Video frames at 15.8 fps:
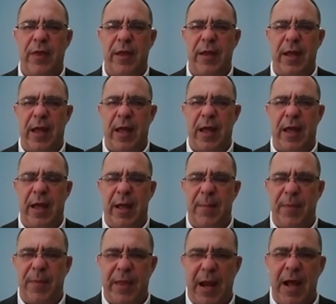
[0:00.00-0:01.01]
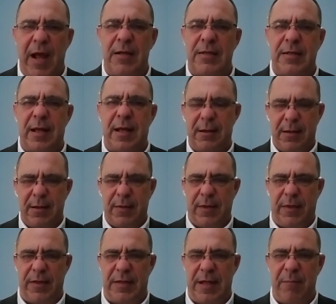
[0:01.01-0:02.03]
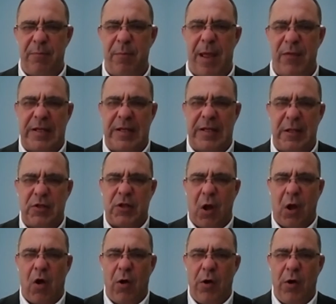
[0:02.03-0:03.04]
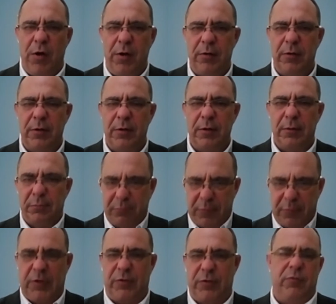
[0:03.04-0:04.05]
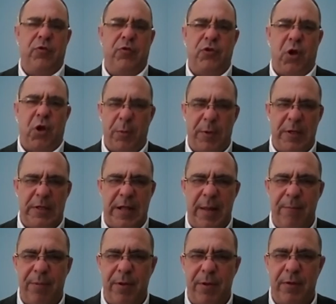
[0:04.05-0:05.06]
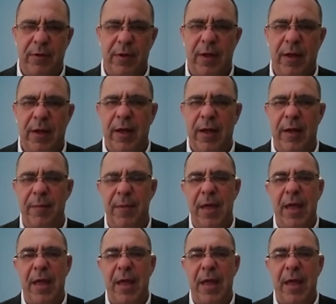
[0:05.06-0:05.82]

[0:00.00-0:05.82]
Al-Aqsa, that the Temple Mount sits on the Solomon's Temple. And